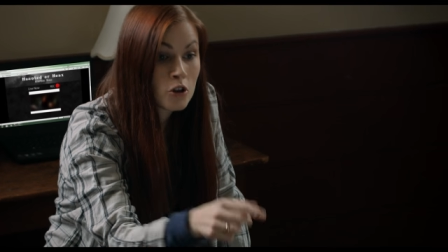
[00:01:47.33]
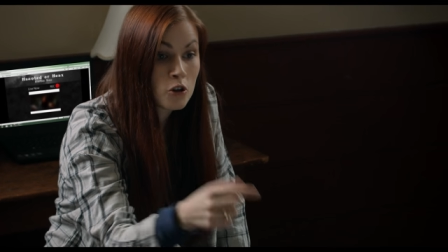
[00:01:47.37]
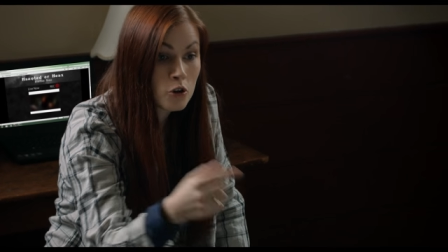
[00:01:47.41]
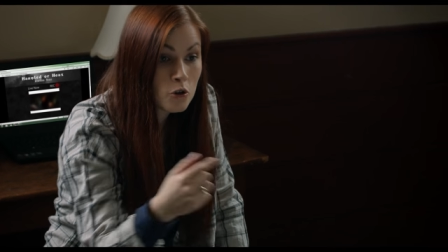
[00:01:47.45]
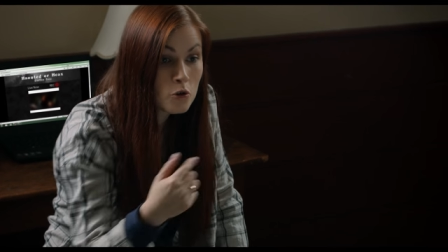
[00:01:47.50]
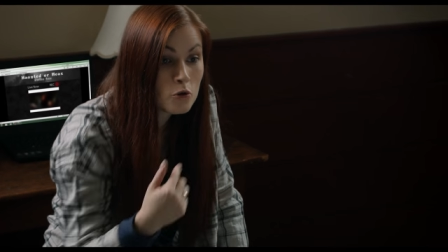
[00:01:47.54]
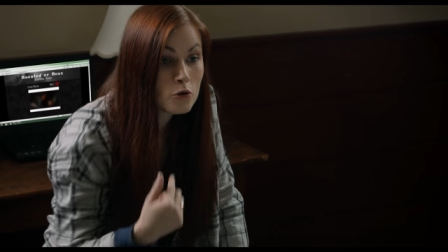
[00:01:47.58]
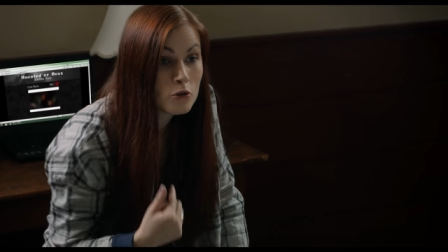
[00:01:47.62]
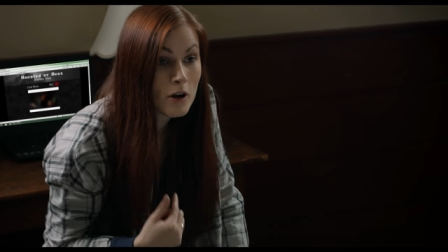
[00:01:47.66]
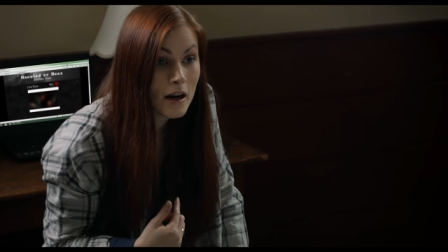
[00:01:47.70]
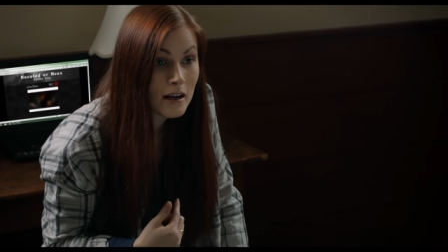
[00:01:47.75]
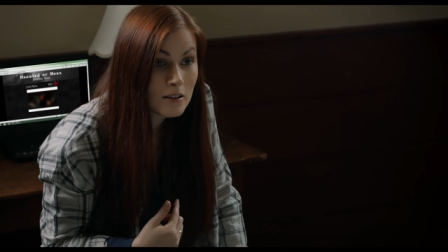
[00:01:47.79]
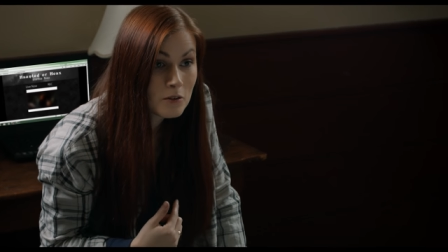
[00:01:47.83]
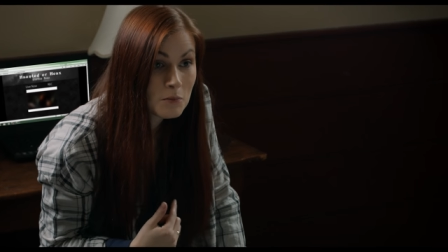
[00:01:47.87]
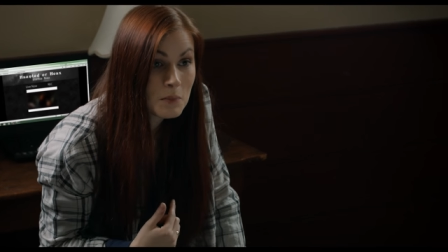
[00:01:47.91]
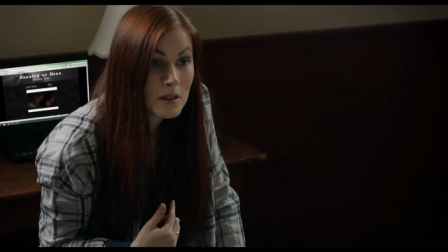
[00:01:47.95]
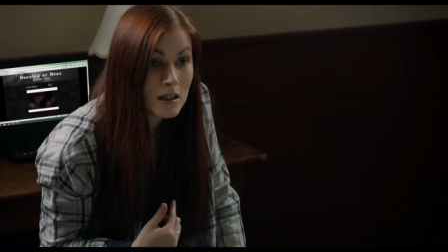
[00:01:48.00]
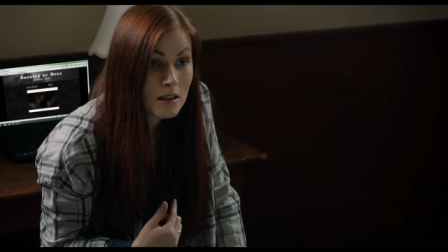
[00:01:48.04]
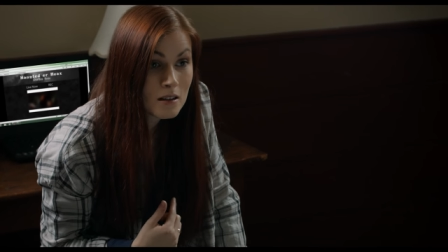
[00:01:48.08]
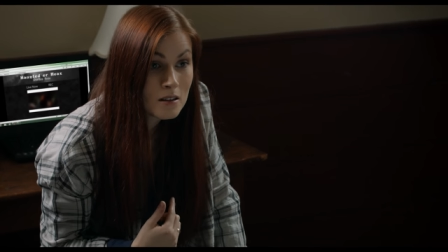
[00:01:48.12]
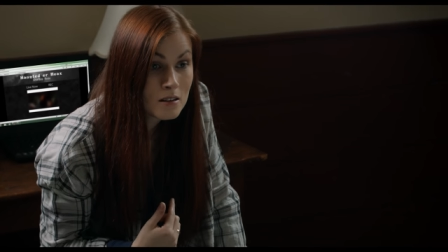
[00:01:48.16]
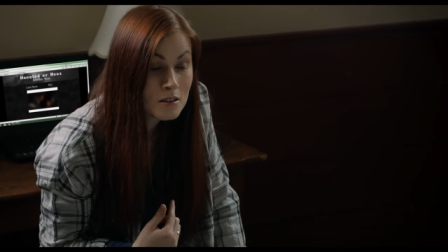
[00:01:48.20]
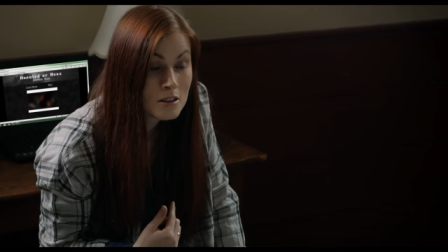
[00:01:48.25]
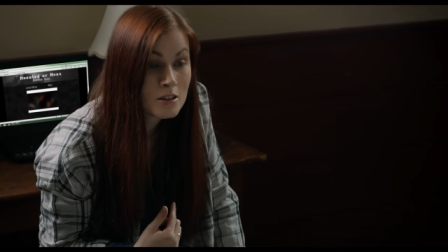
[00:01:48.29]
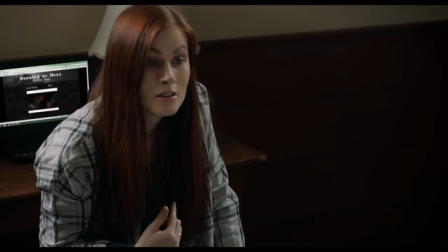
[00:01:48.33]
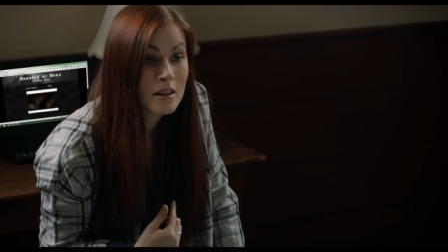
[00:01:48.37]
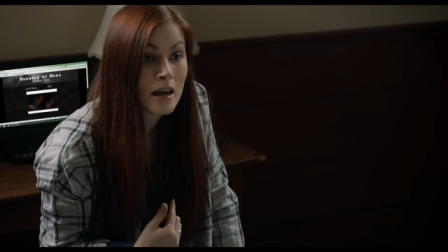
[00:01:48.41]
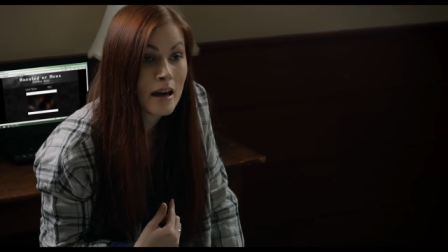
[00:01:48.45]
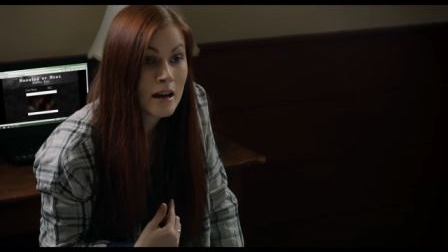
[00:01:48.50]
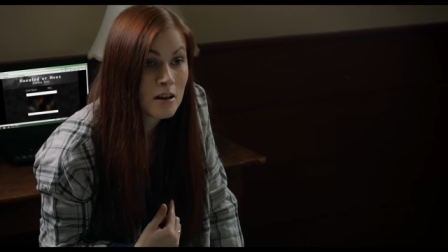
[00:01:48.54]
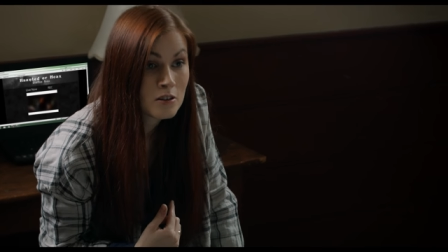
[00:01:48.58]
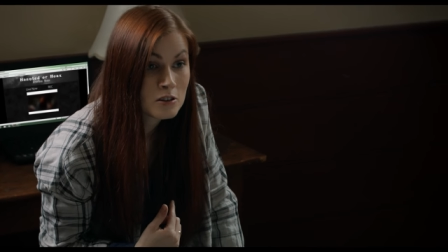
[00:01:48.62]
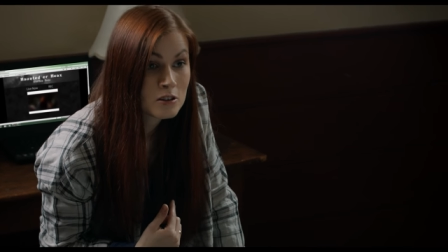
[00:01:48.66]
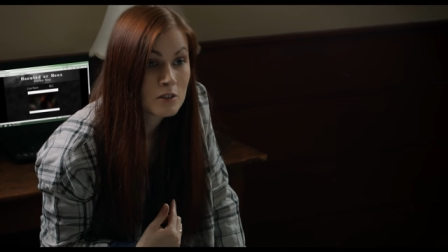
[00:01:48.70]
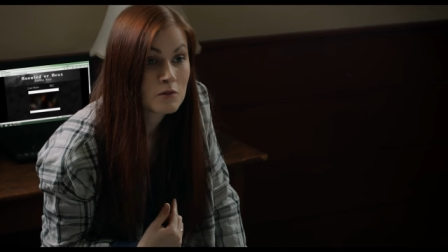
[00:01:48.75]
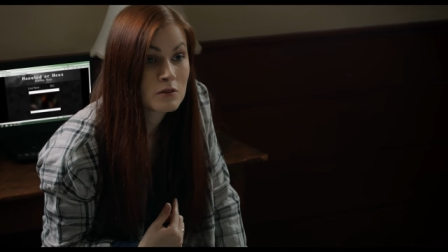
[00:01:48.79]
You dragged me to
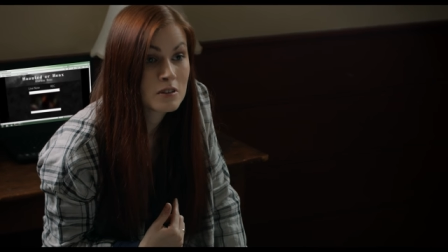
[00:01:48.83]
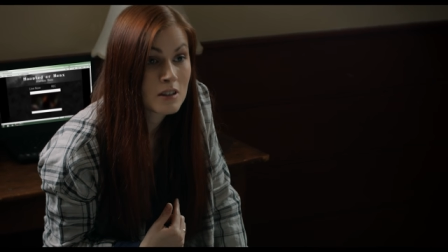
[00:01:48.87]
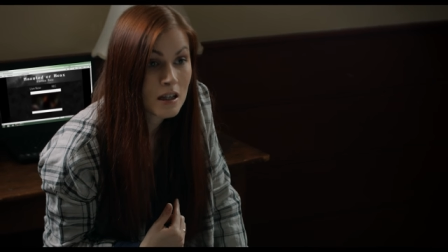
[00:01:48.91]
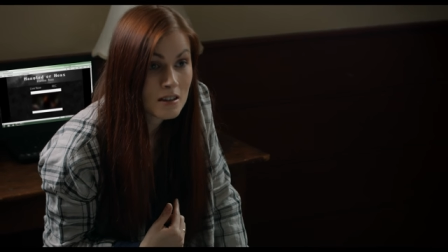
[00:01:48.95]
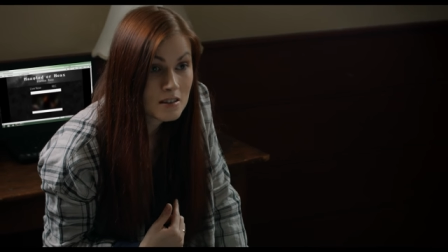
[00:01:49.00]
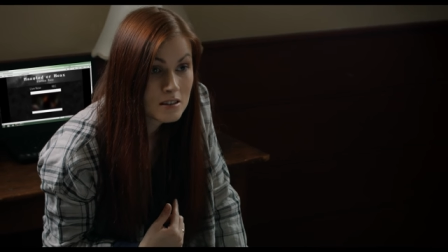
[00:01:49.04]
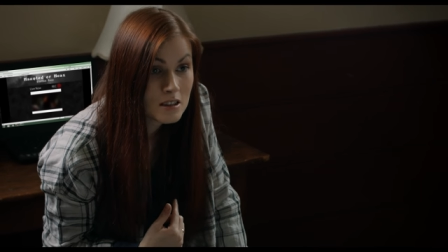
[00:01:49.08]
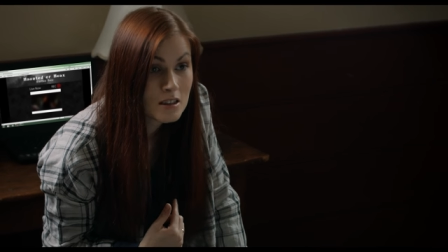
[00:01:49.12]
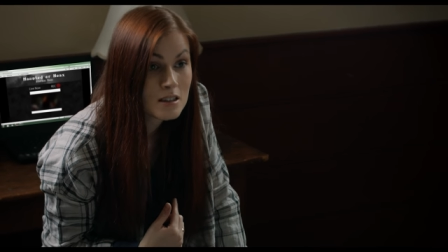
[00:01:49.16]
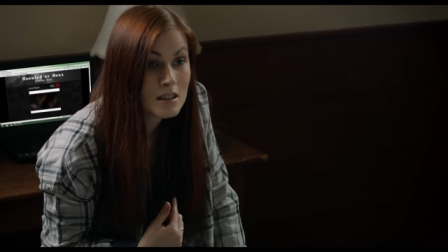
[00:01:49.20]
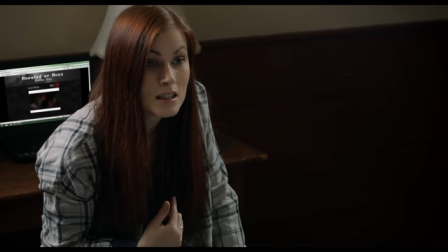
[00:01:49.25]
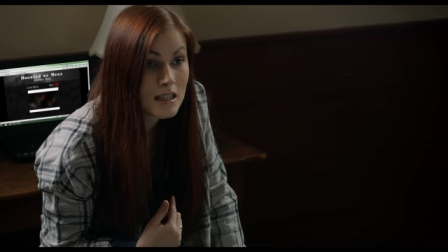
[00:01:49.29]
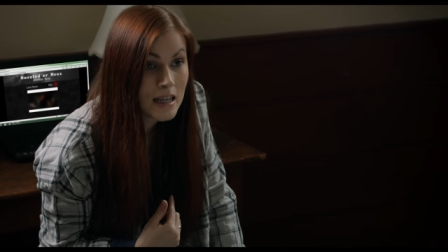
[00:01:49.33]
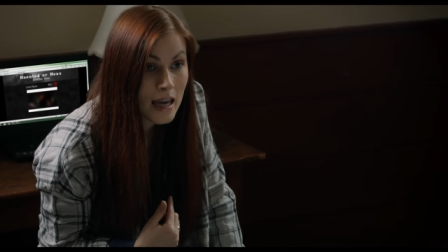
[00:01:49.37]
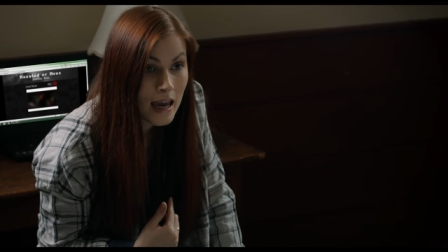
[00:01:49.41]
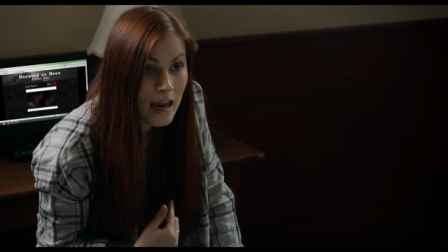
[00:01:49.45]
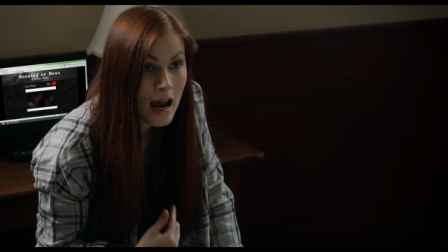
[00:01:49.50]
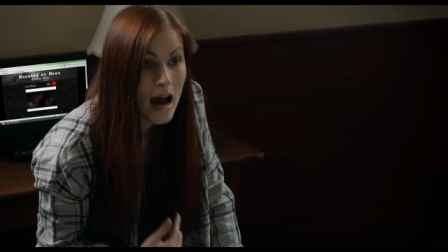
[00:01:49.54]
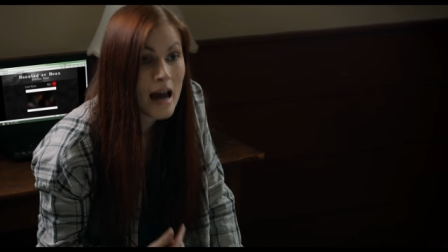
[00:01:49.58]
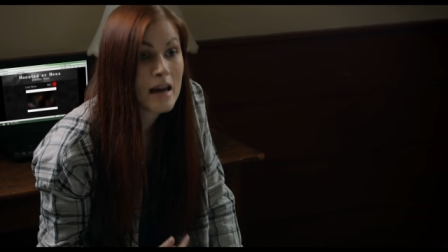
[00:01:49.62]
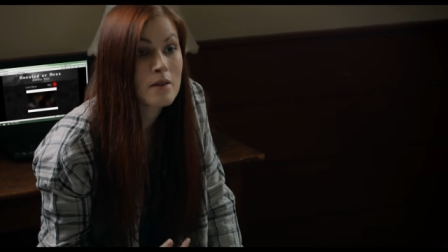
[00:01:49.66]
the house of dust and decay.